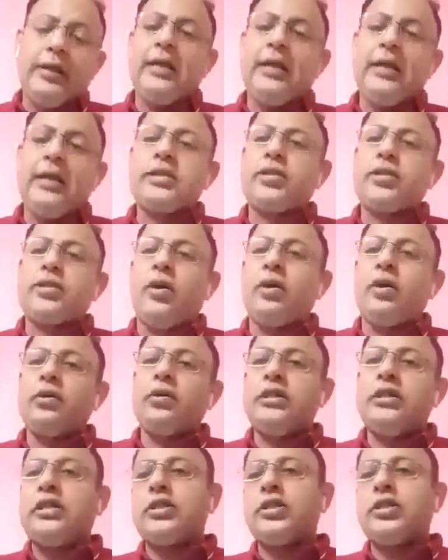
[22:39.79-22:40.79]
unrest
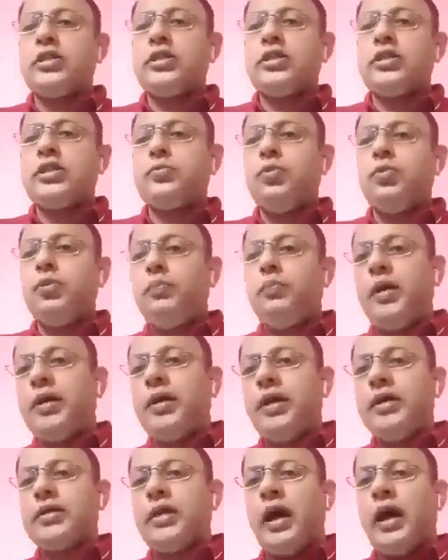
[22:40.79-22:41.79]
or secessionist
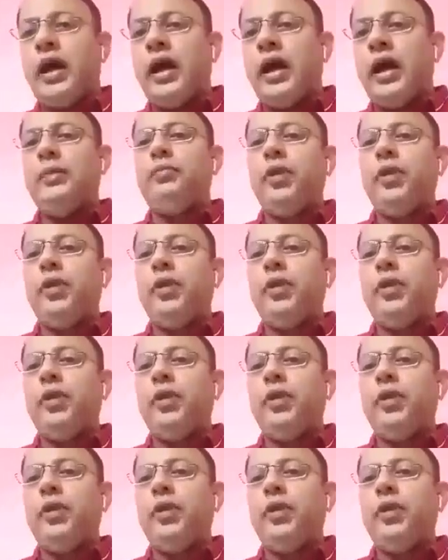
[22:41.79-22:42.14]
movement is